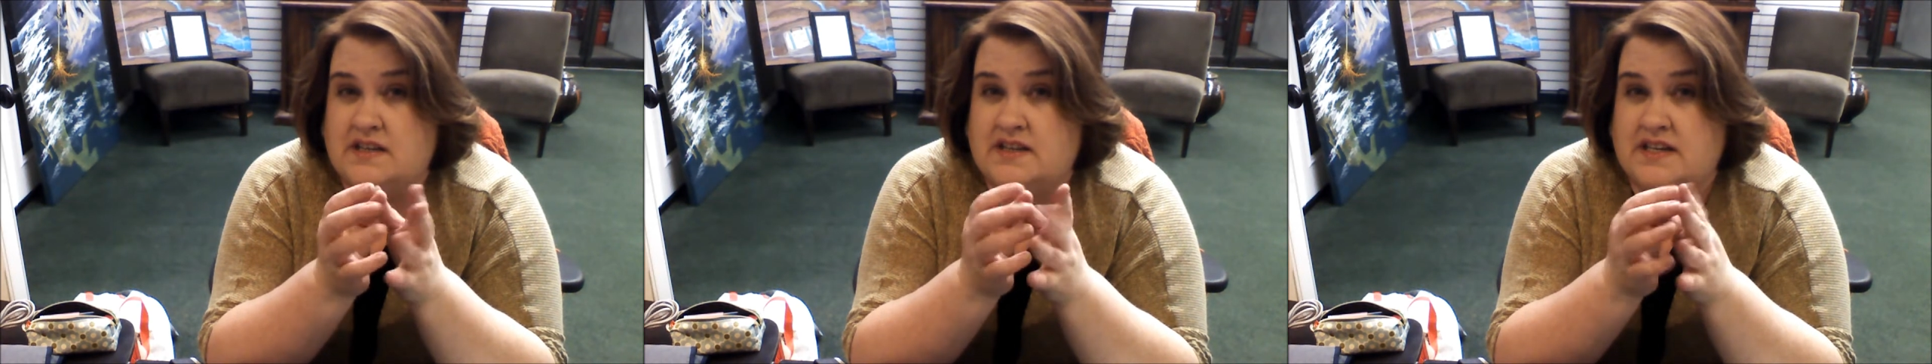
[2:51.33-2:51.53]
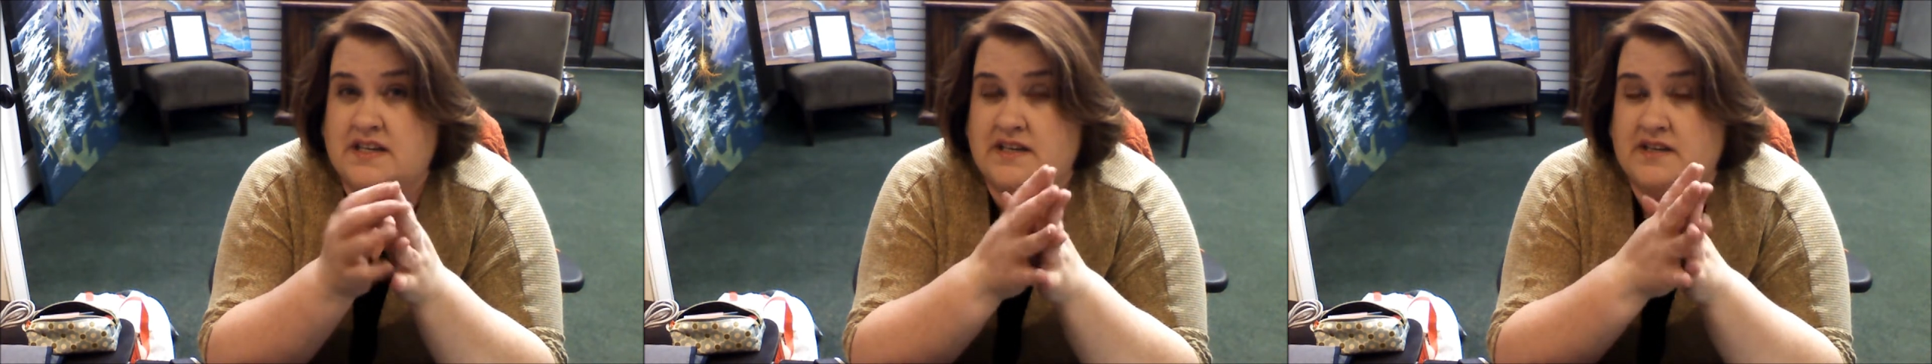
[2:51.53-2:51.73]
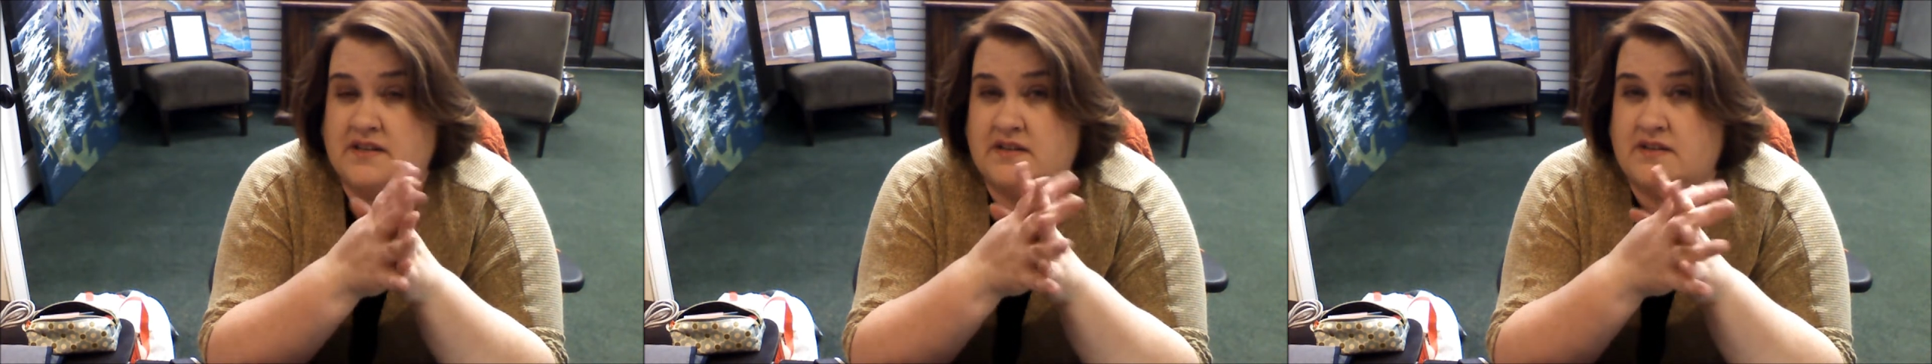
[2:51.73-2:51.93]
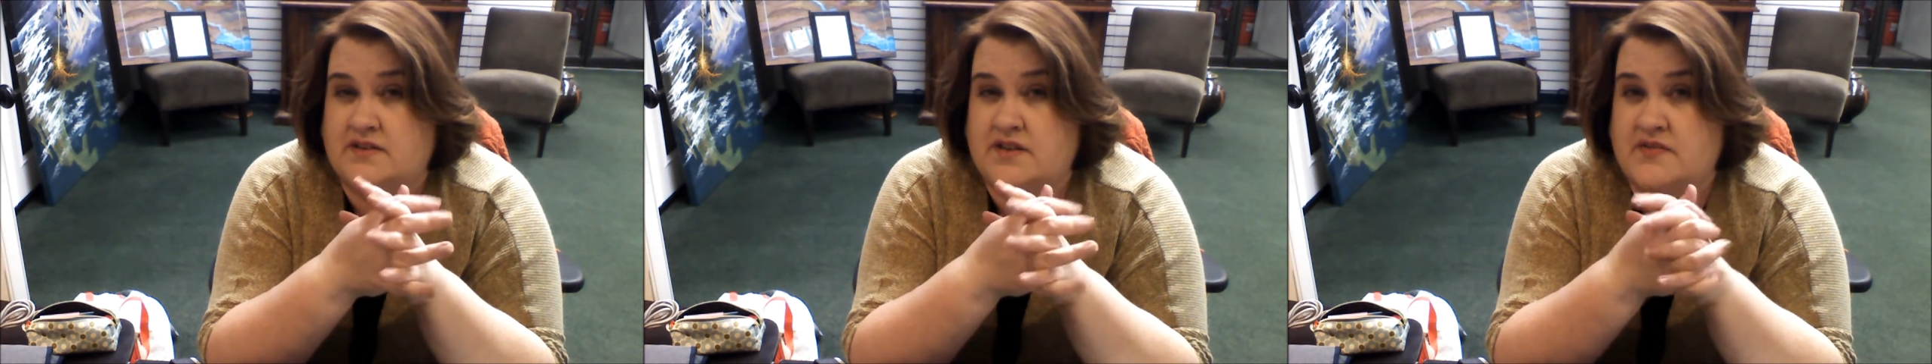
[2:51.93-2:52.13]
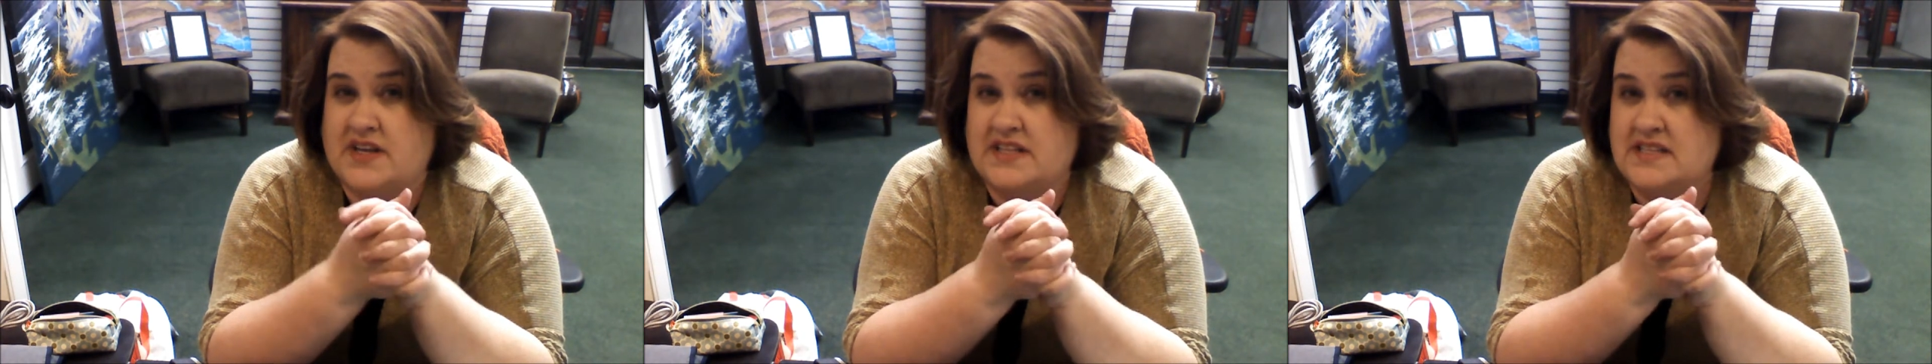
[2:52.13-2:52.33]
the
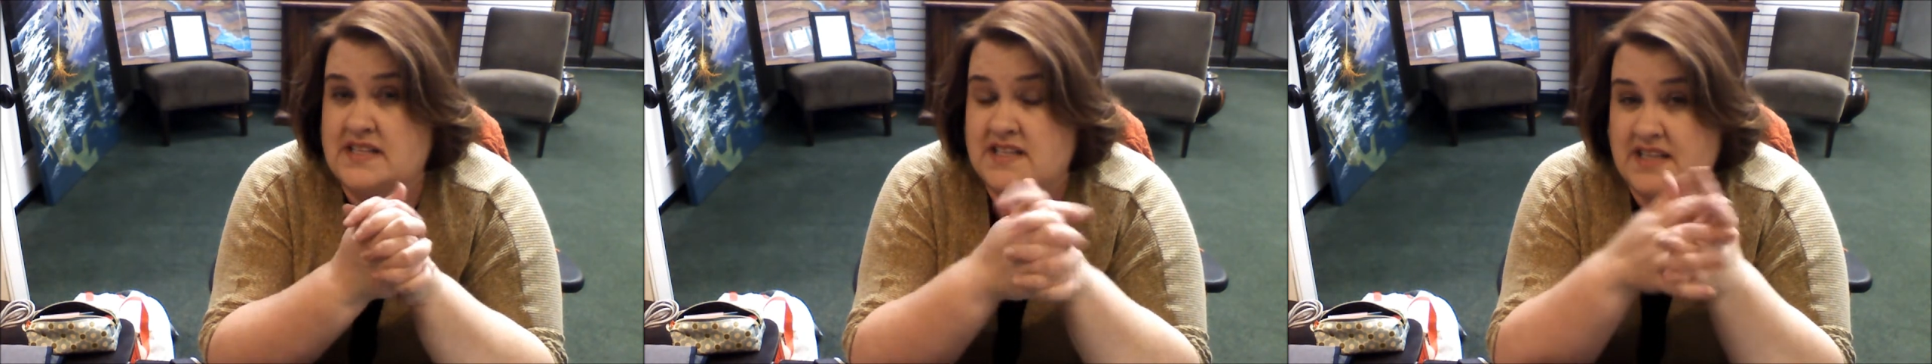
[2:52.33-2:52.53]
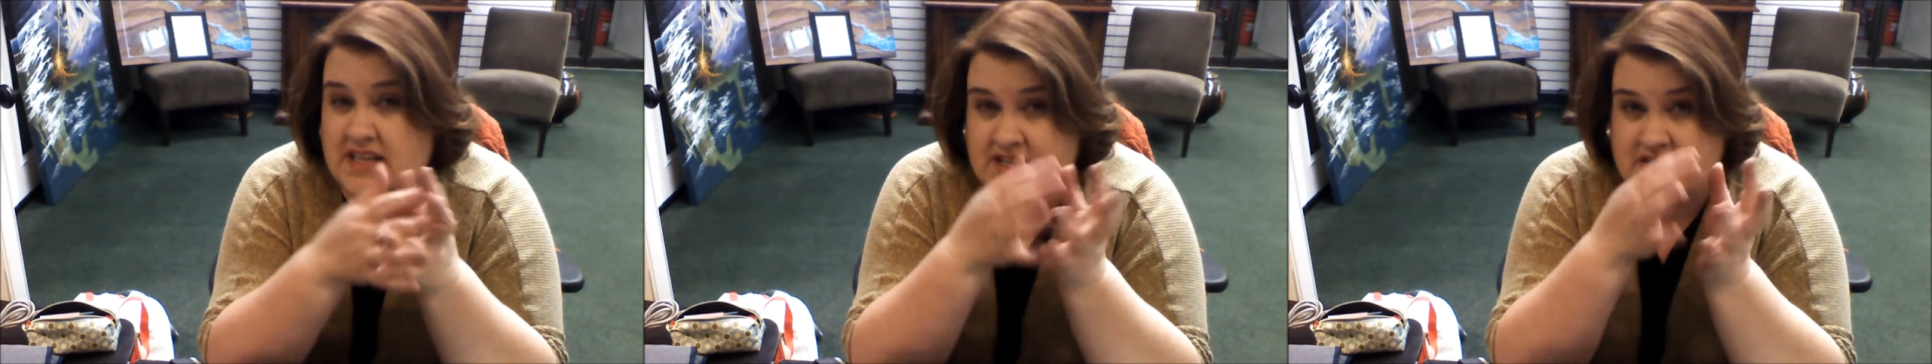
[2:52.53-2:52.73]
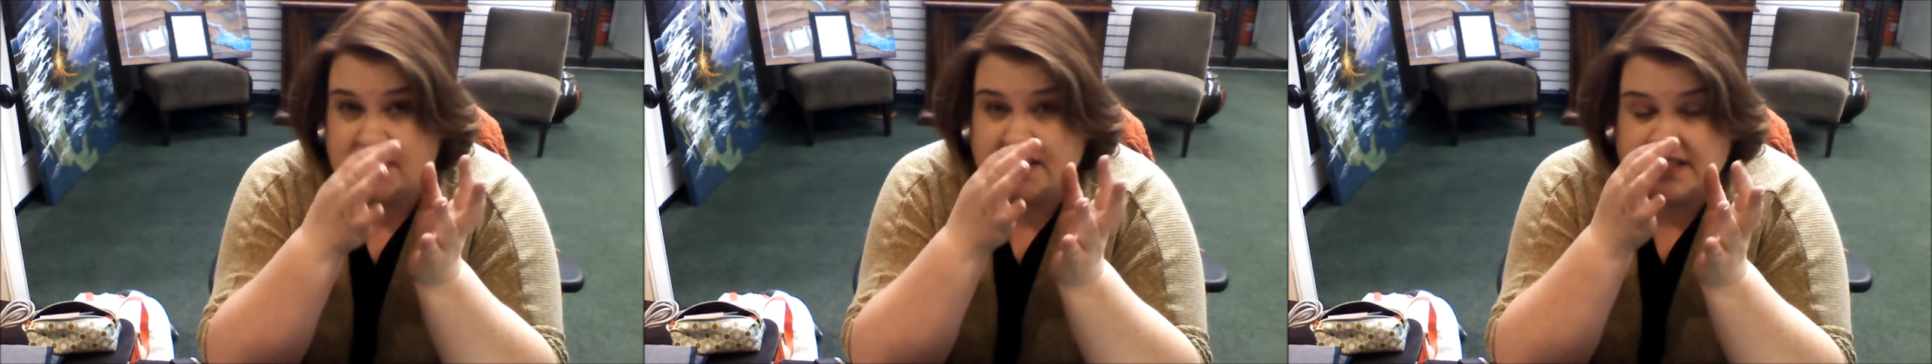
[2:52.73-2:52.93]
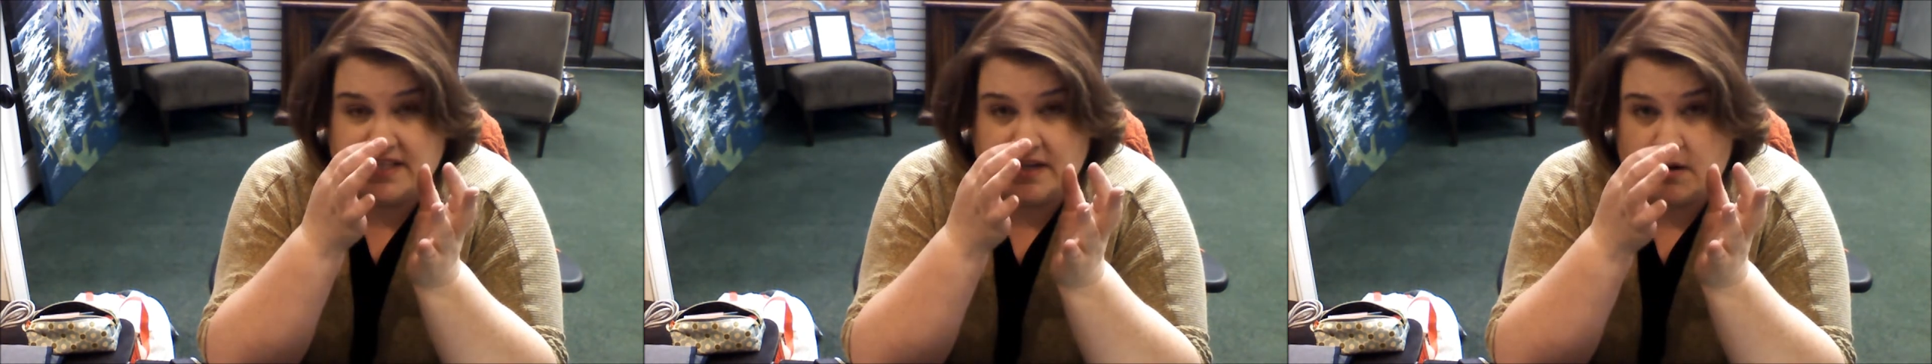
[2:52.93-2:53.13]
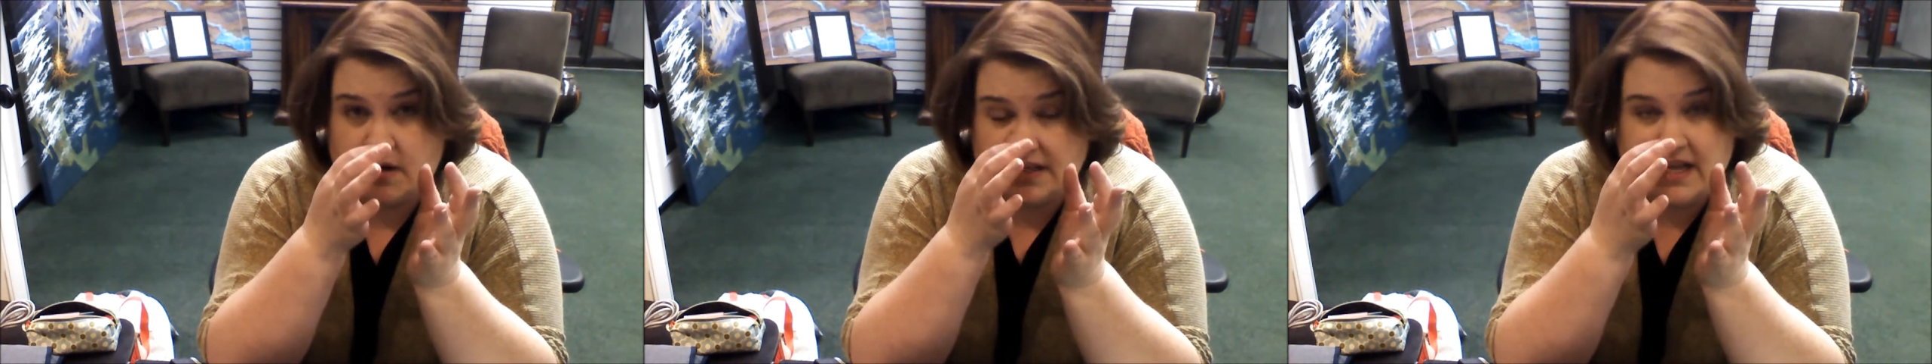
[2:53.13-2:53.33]
novella collections
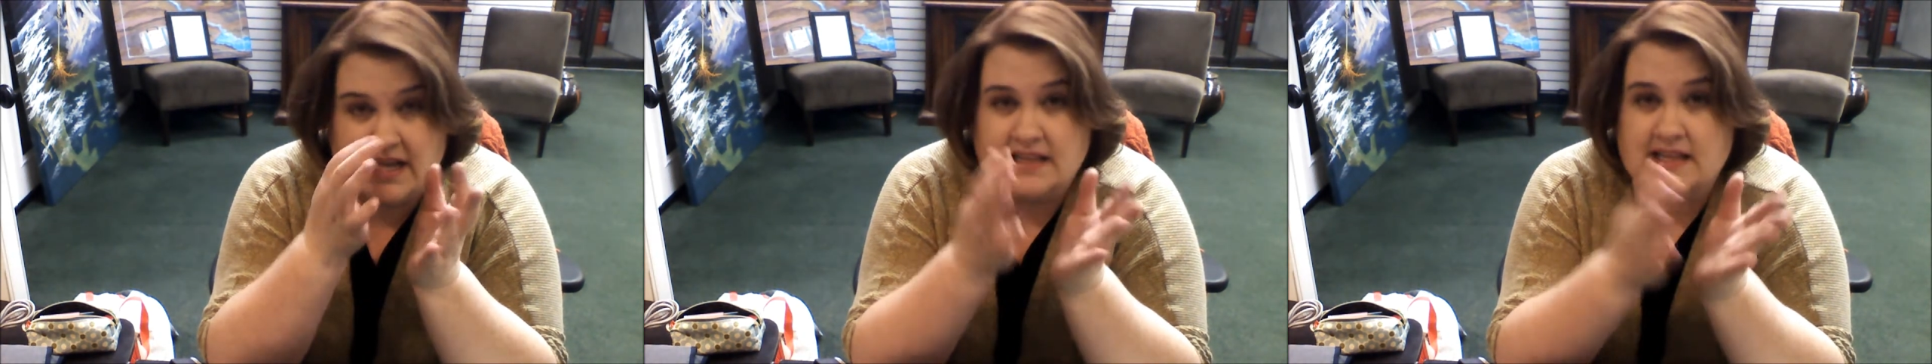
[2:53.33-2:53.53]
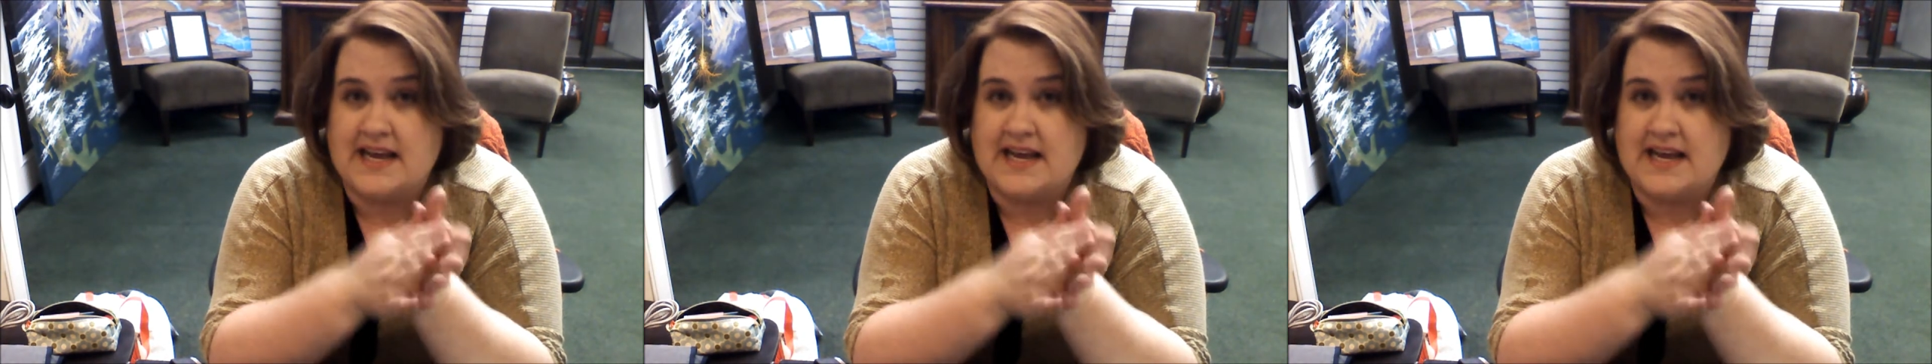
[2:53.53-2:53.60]
that are a lot